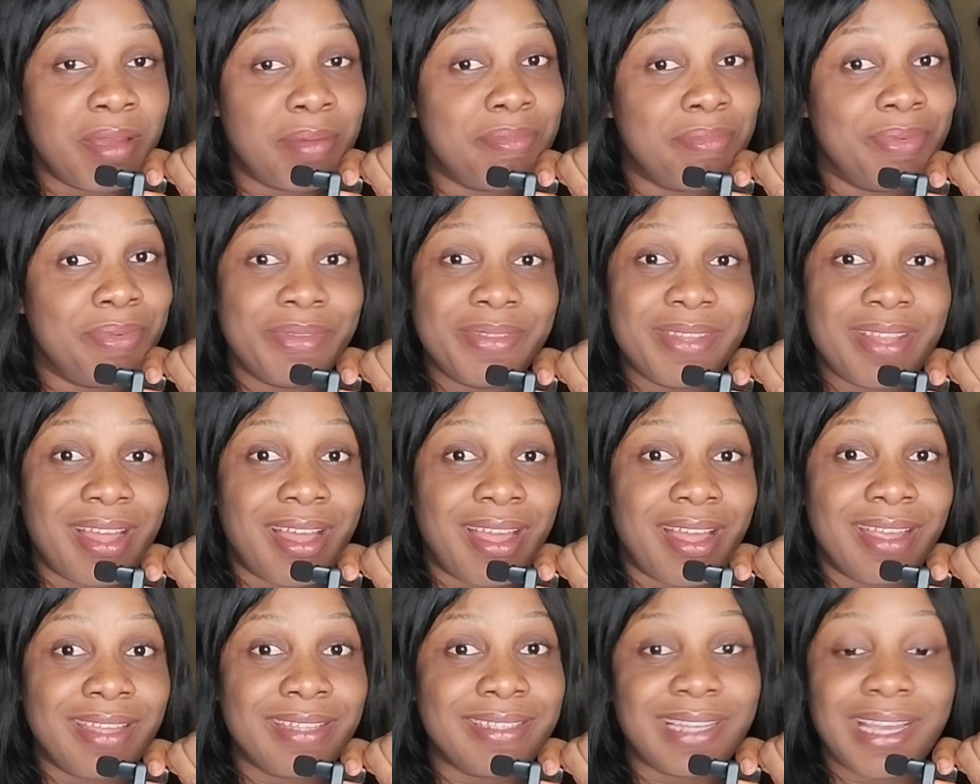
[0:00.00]
My
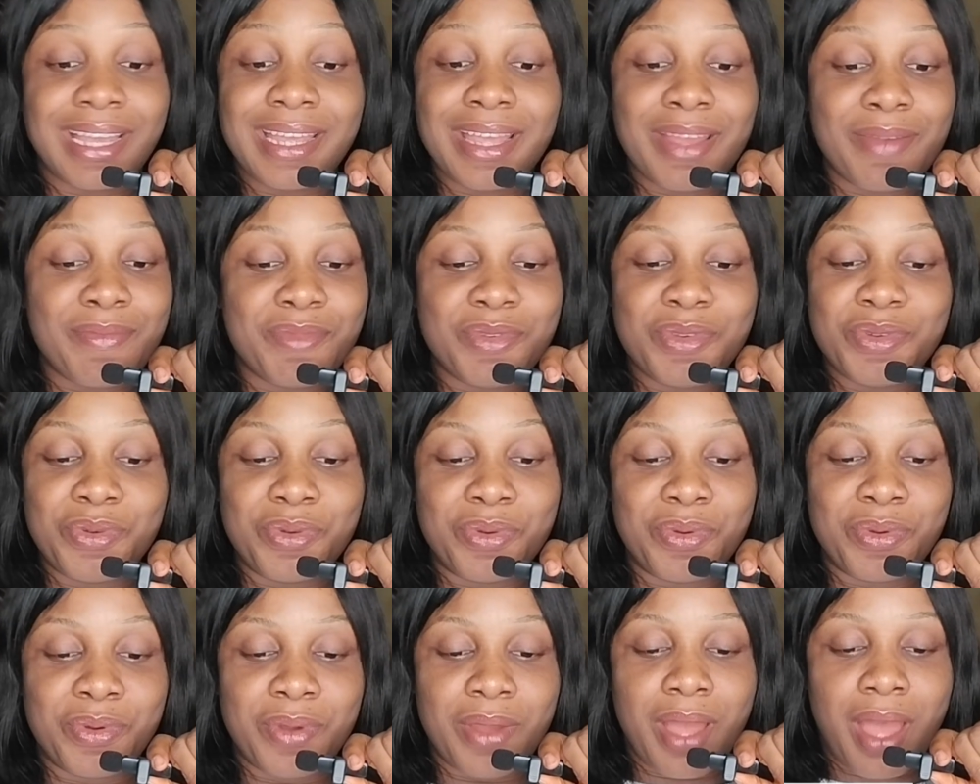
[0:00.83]
brother, it's higher
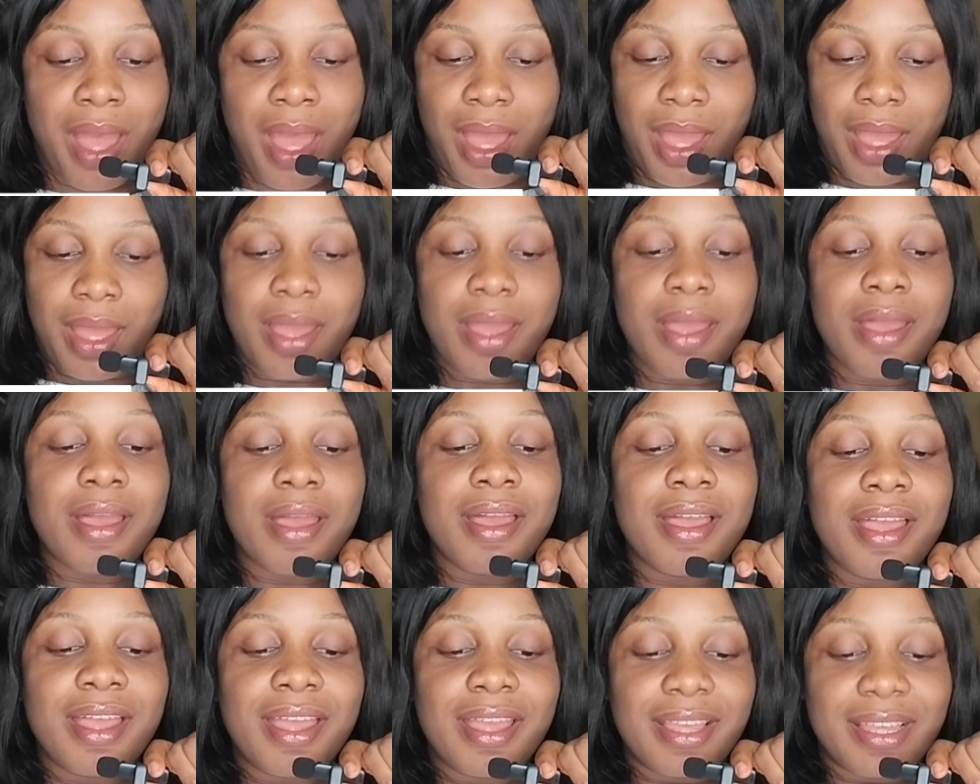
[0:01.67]
me.
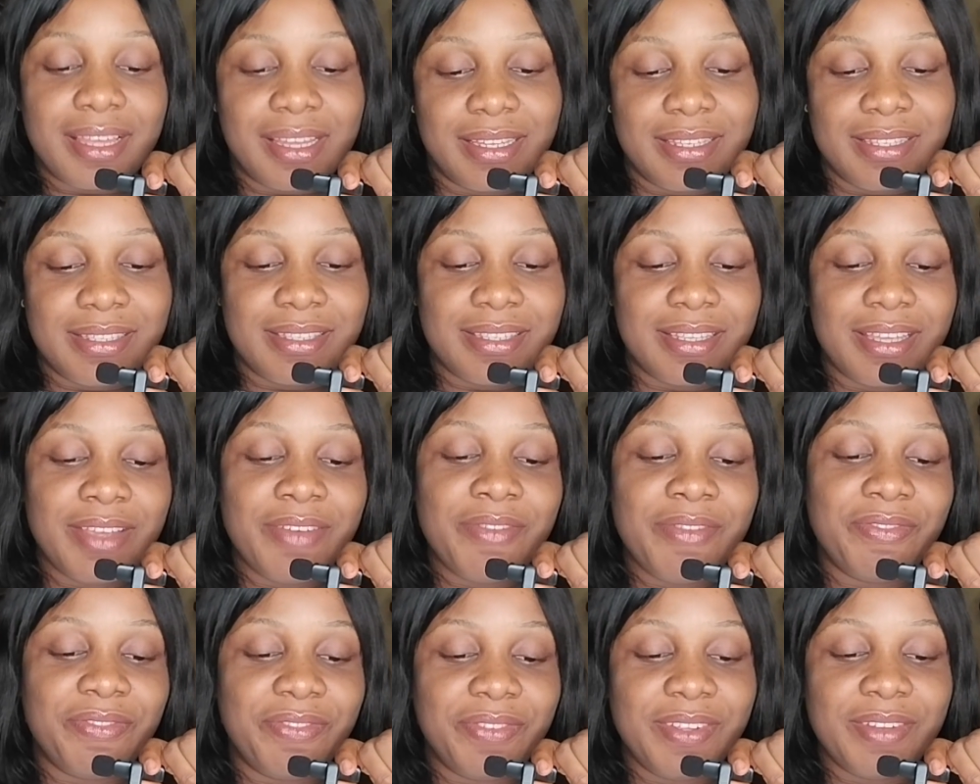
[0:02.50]
Can't
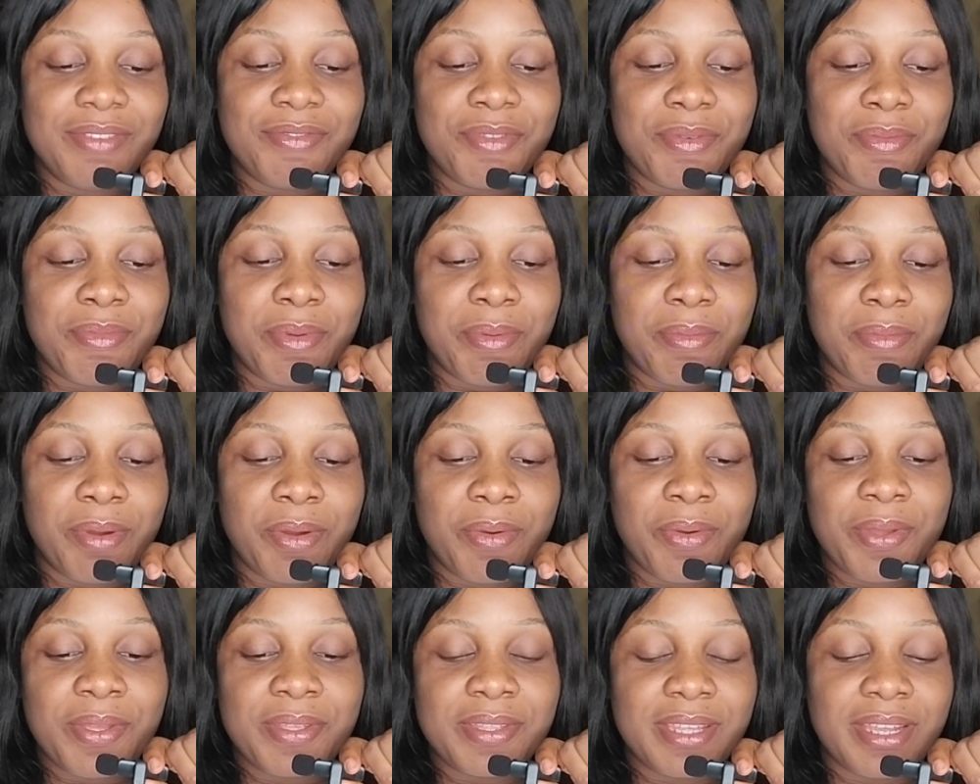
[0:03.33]
even
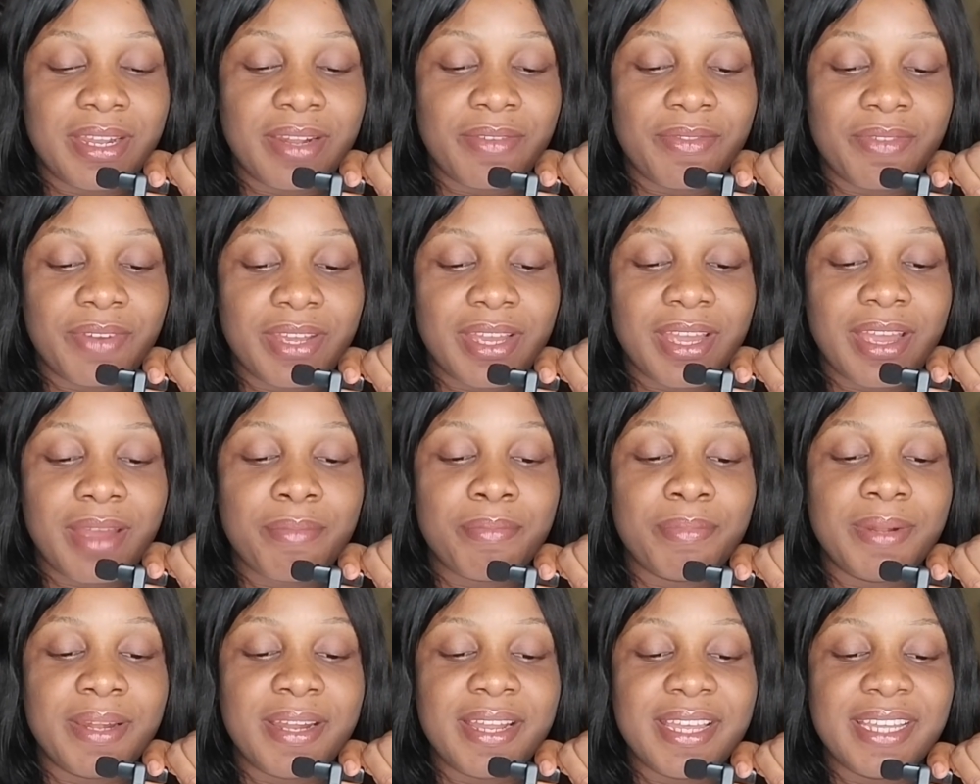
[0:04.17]
remember when South
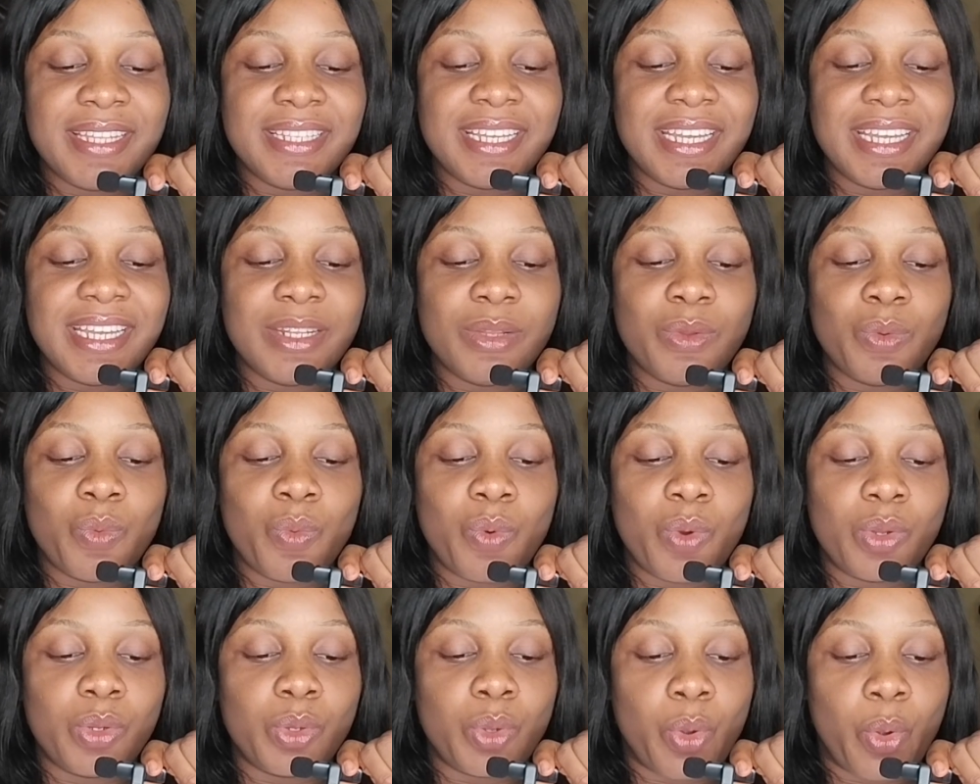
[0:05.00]
Africa played in the
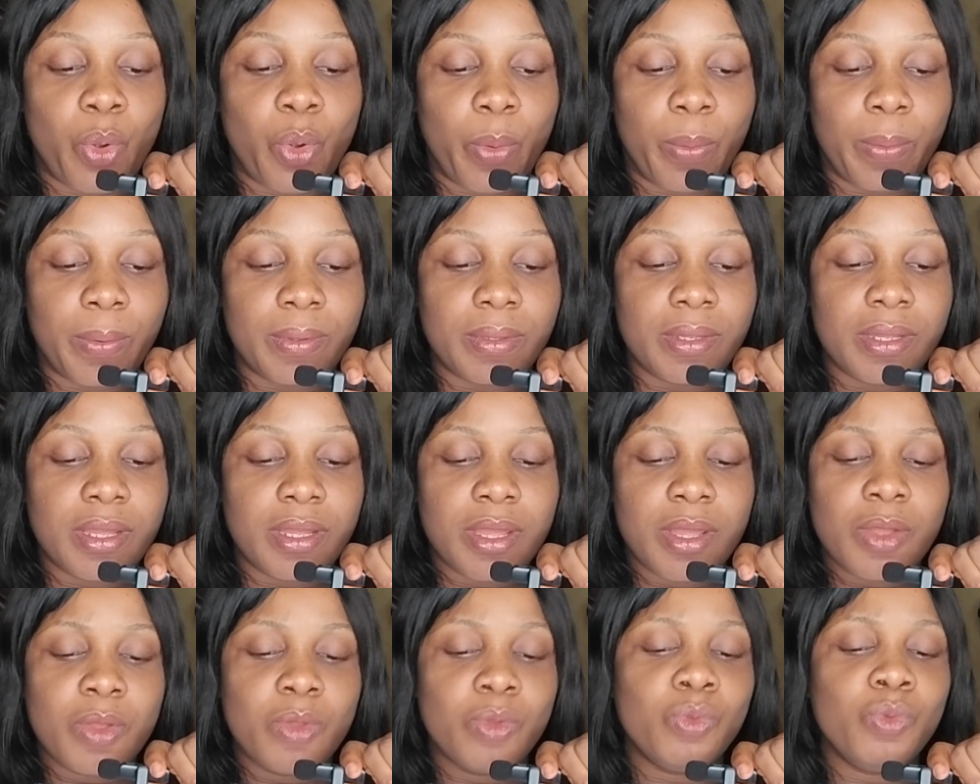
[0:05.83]
World Cup.
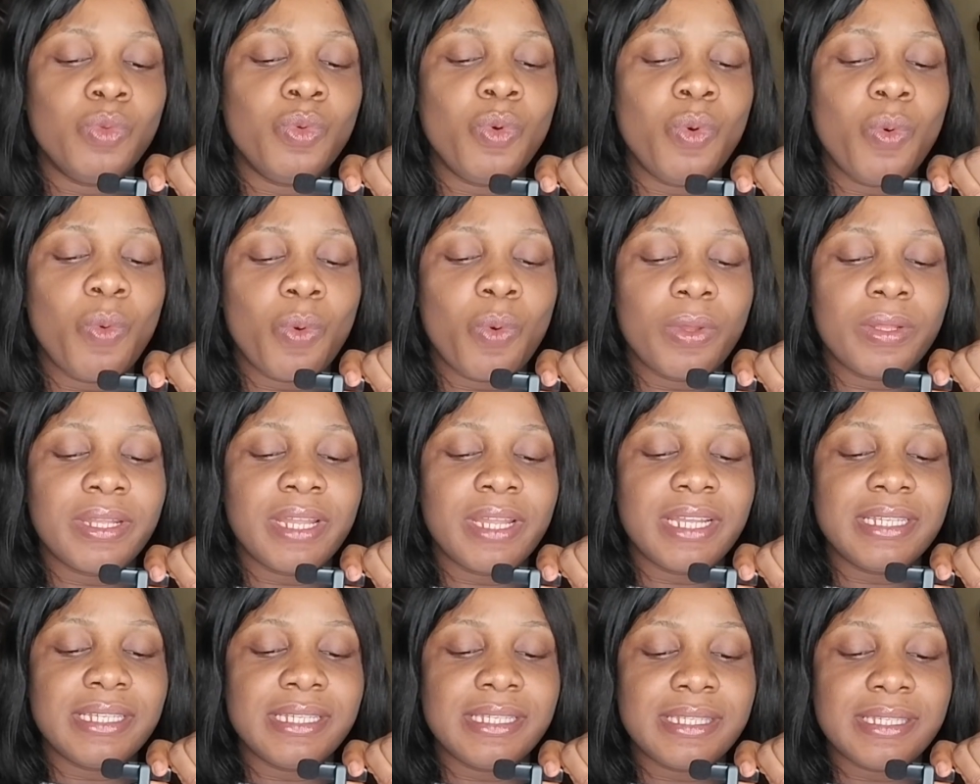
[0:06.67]
No
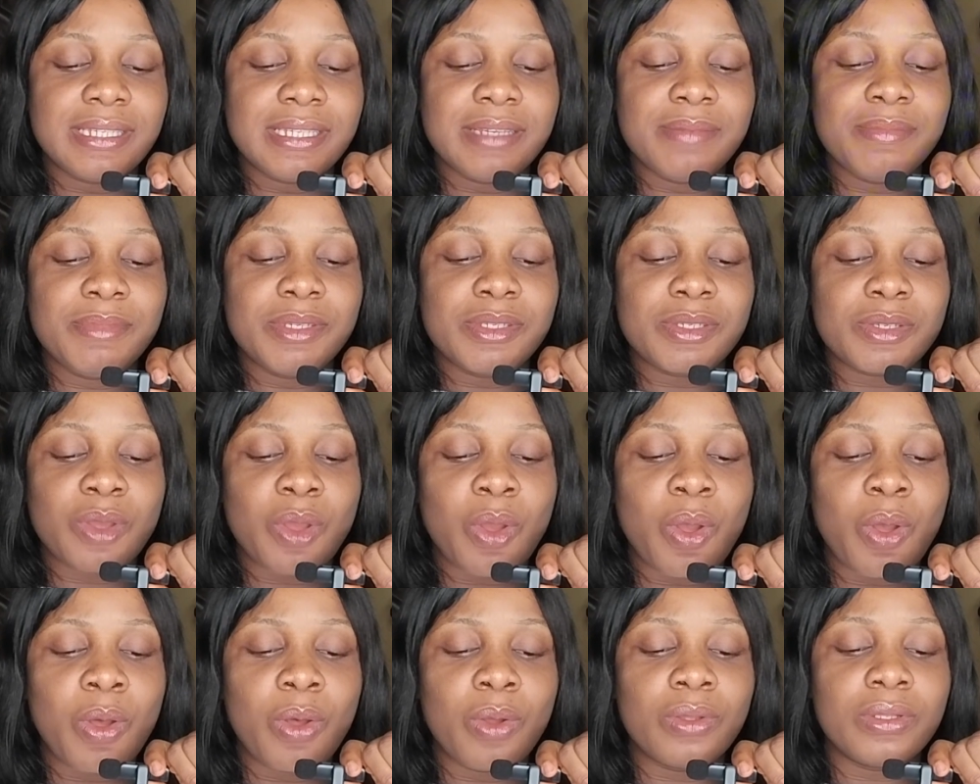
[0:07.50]
wonder the team is
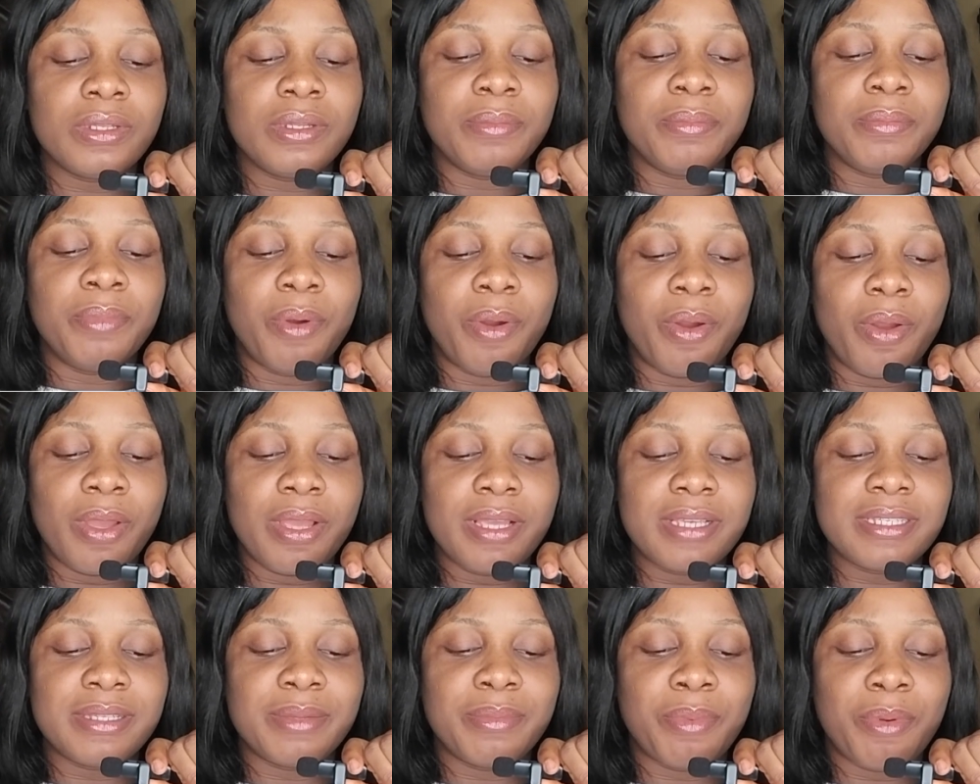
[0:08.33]
called the
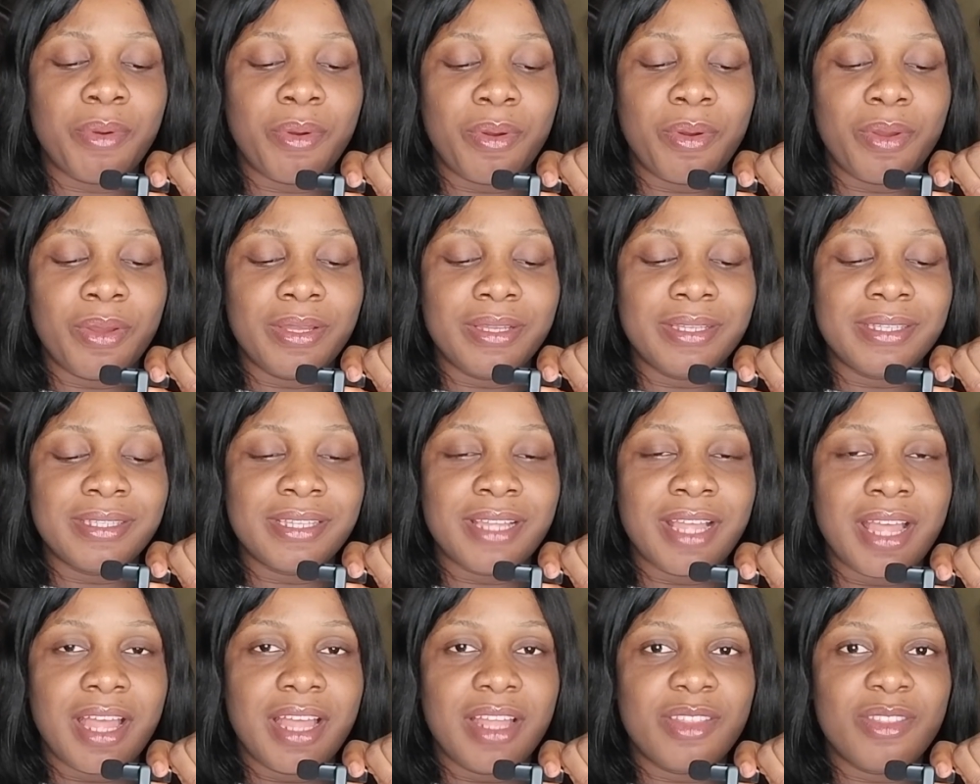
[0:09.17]

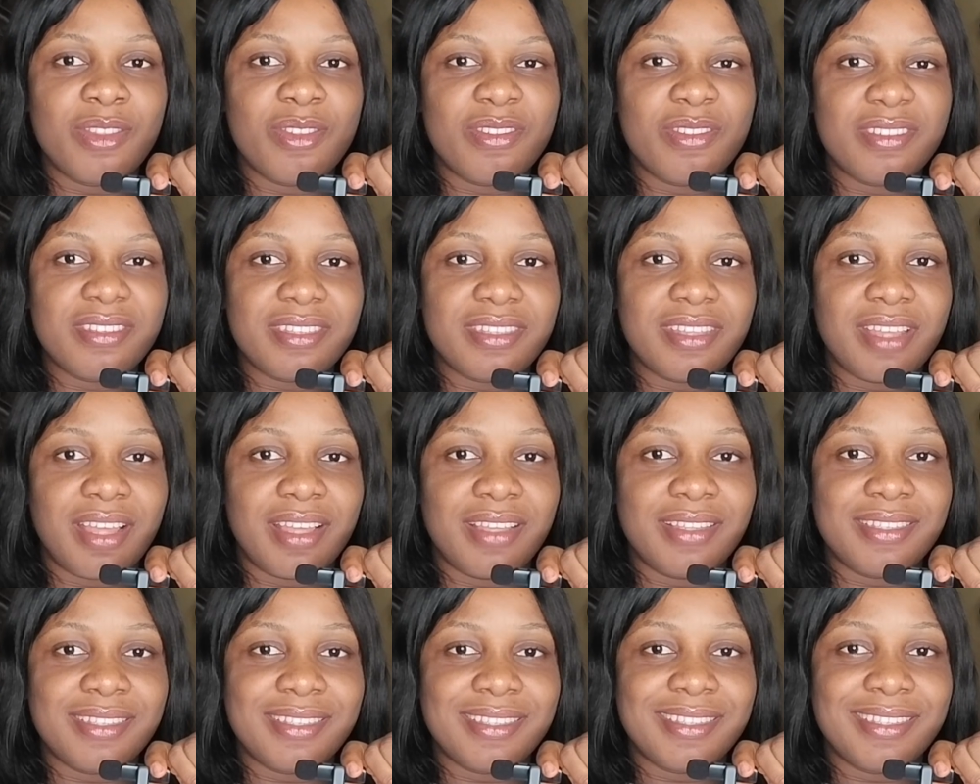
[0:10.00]
boys.
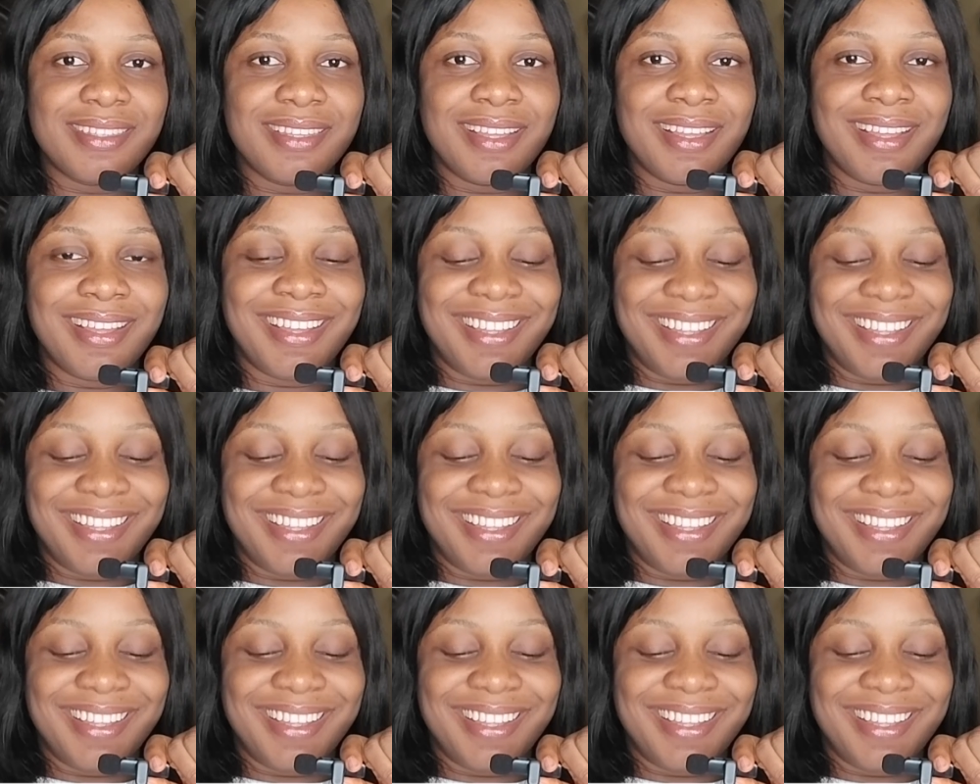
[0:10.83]
Nonsense.